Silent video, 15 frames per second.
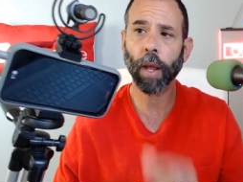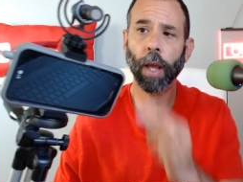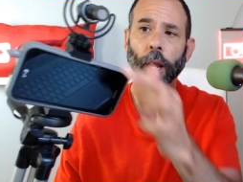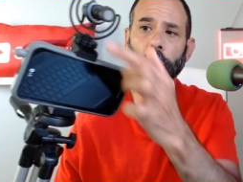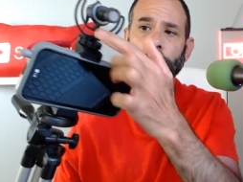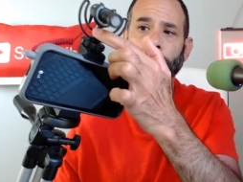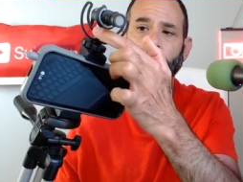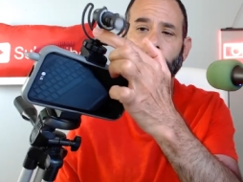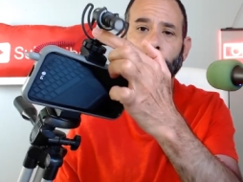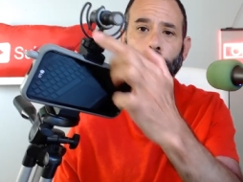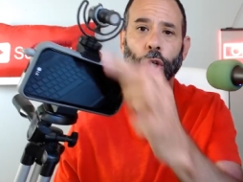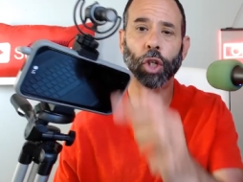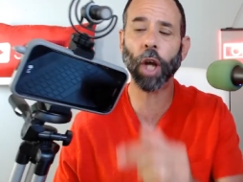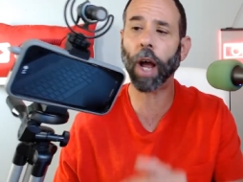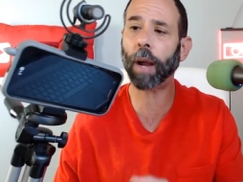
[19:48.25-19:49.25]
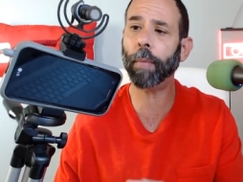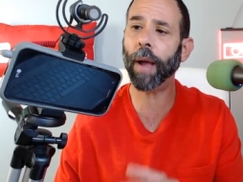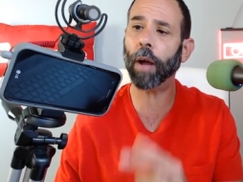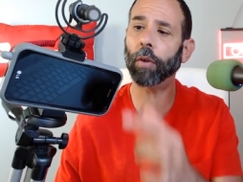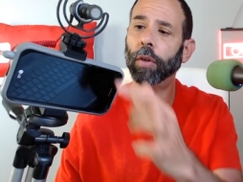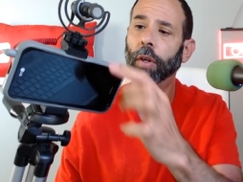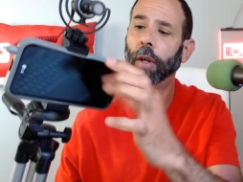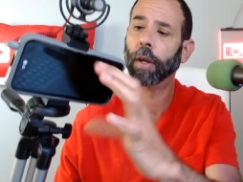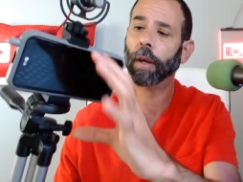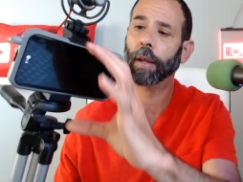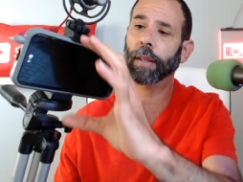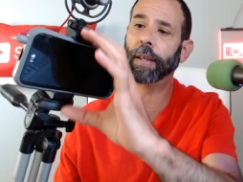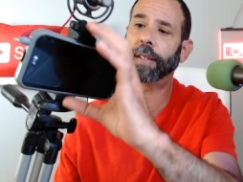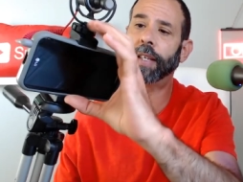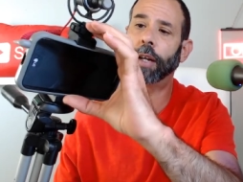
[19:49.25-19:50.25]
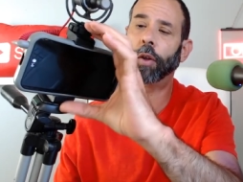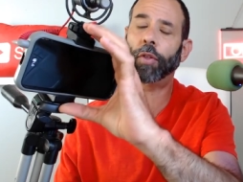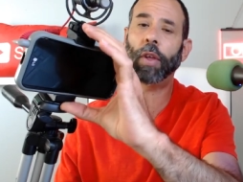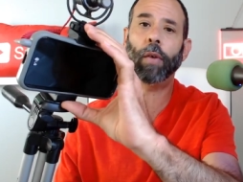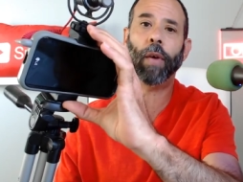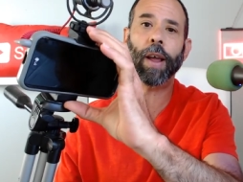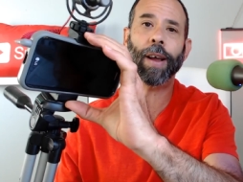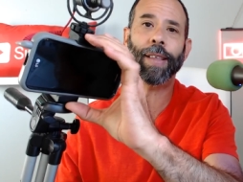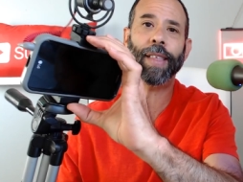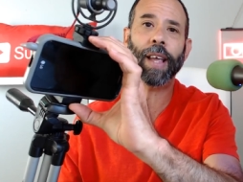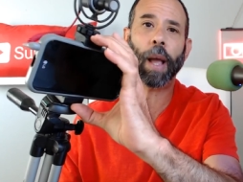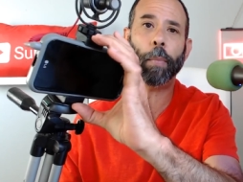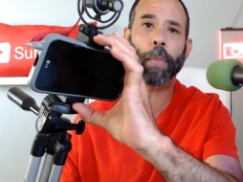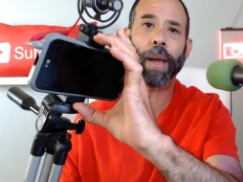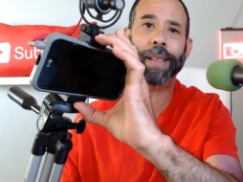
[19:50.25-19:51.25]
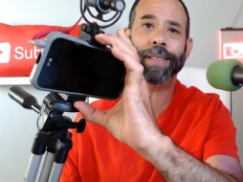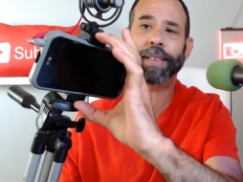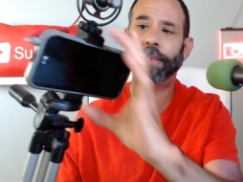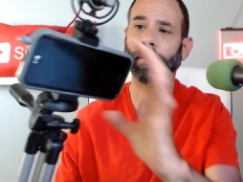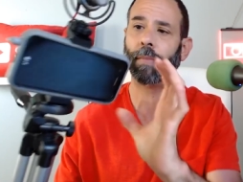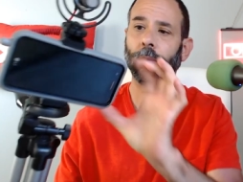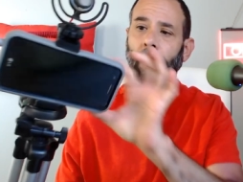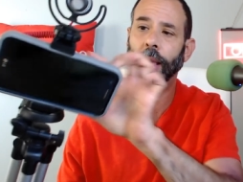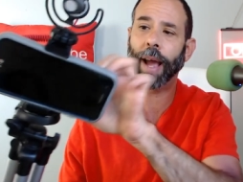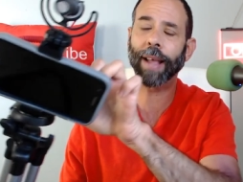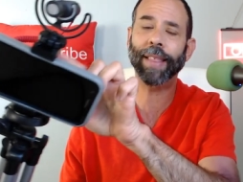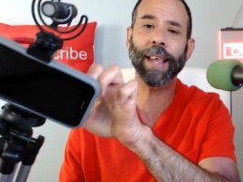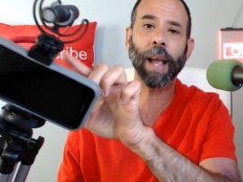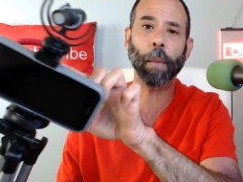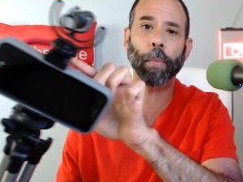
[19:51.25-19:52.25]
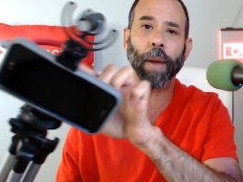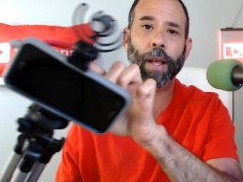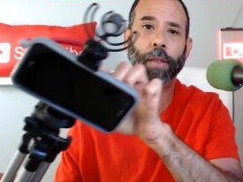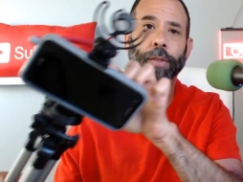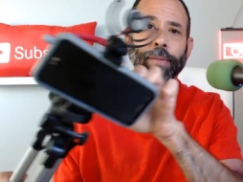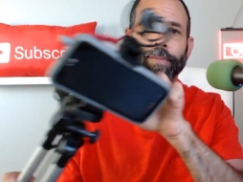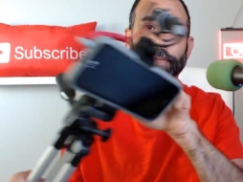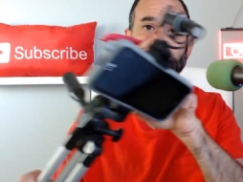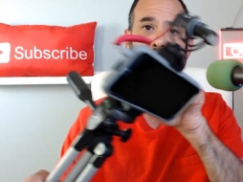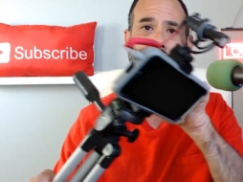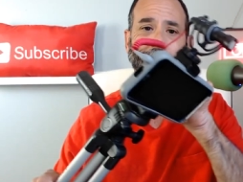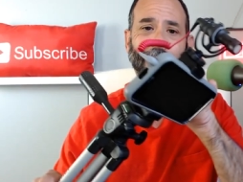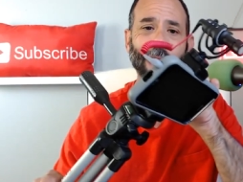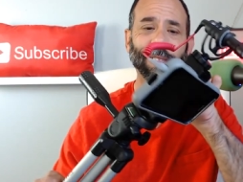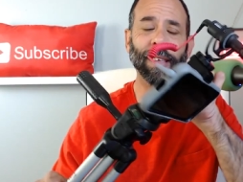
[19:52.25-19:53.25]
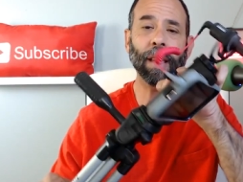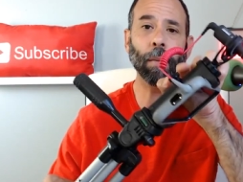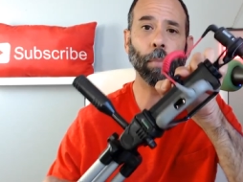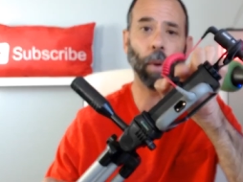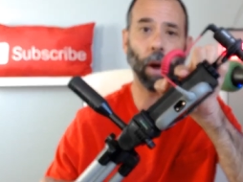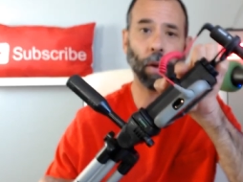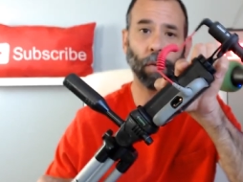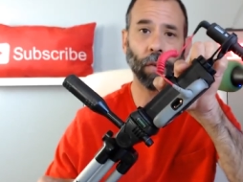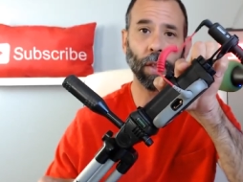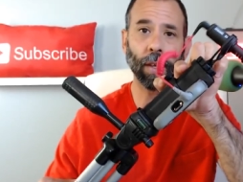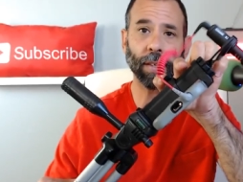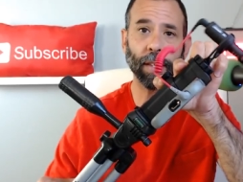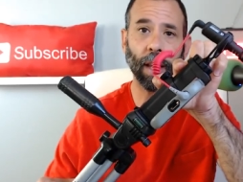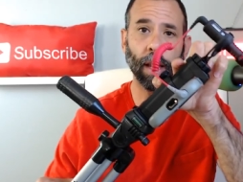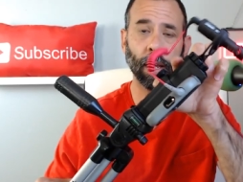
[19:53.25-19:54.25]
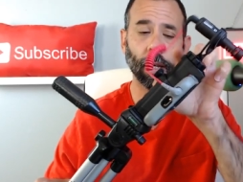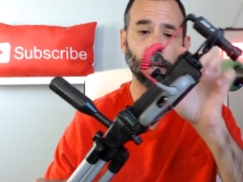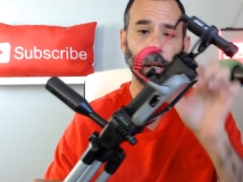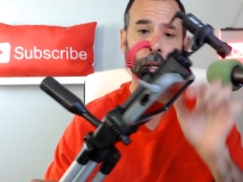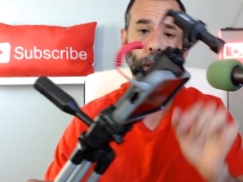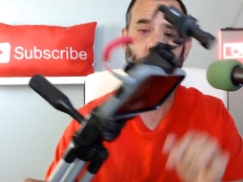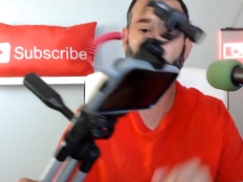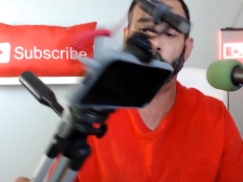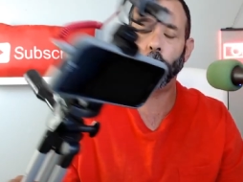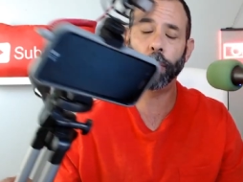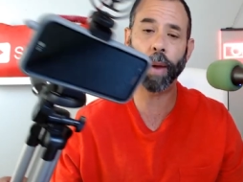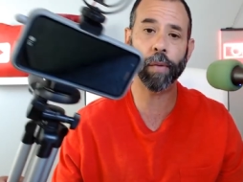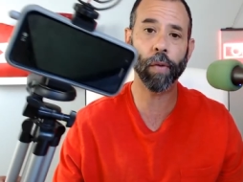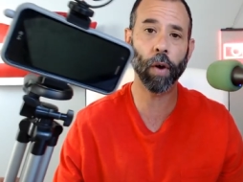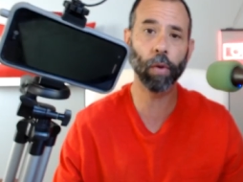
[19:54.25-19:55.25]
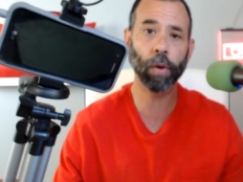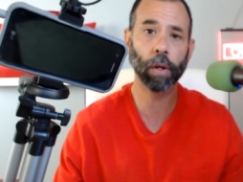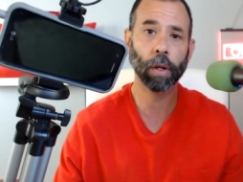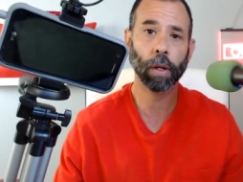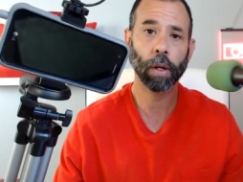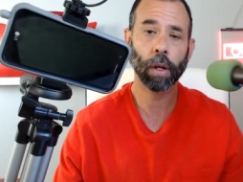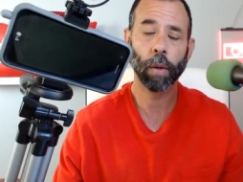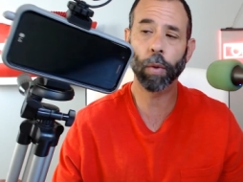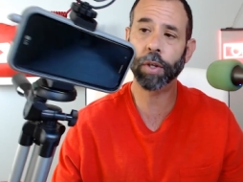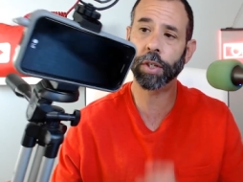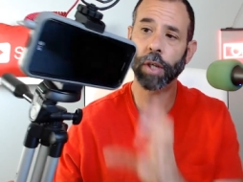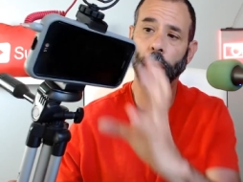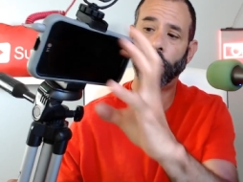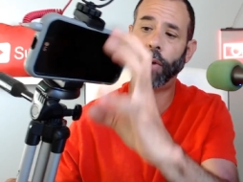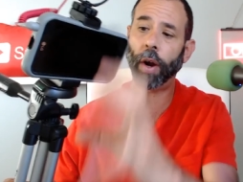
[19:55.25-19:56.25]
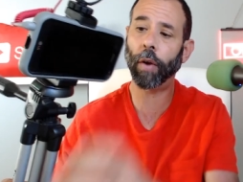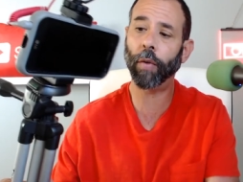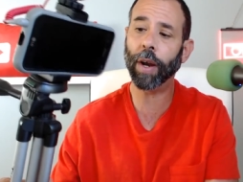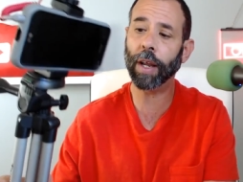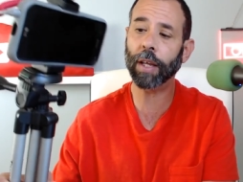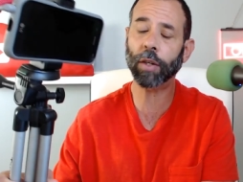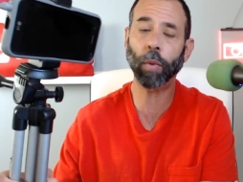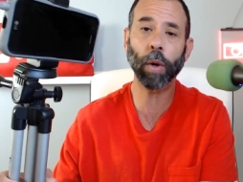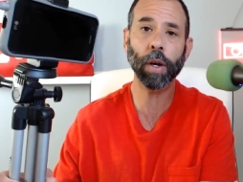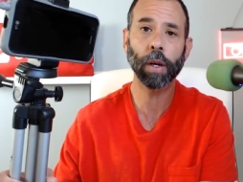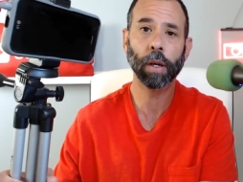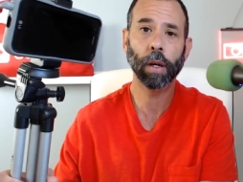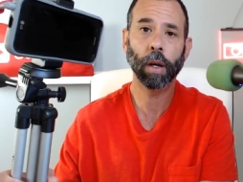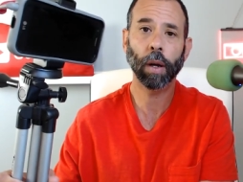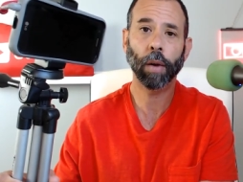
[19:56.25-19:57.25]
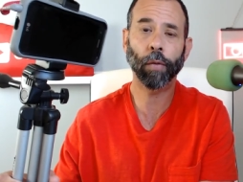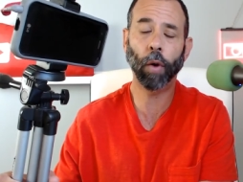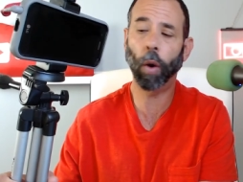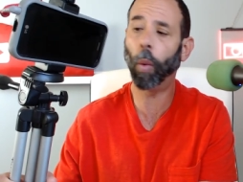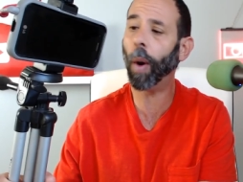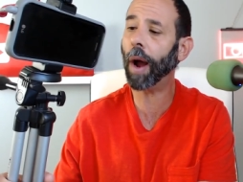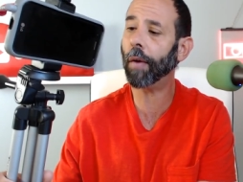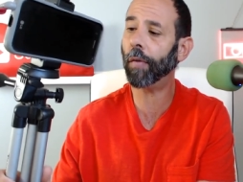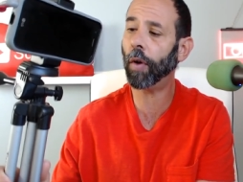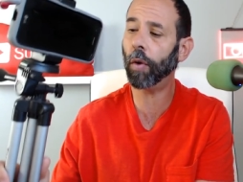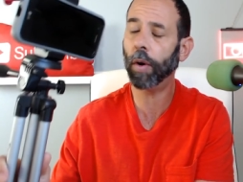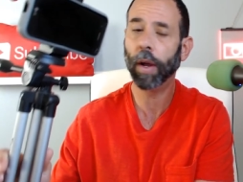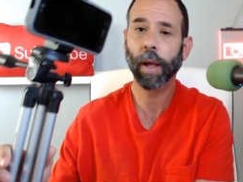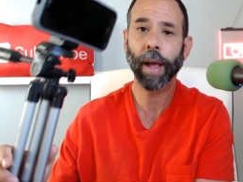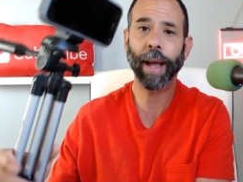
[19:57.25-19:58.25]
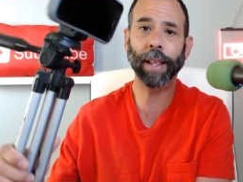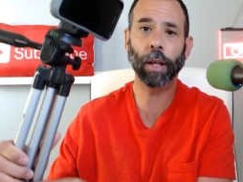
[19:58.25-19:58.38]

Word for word: It comes with a little shock mount. This little thing right here, I think I paid, I think I paid 18 bucks for this thing to hold my phone, which is a quick release one for a wide phone.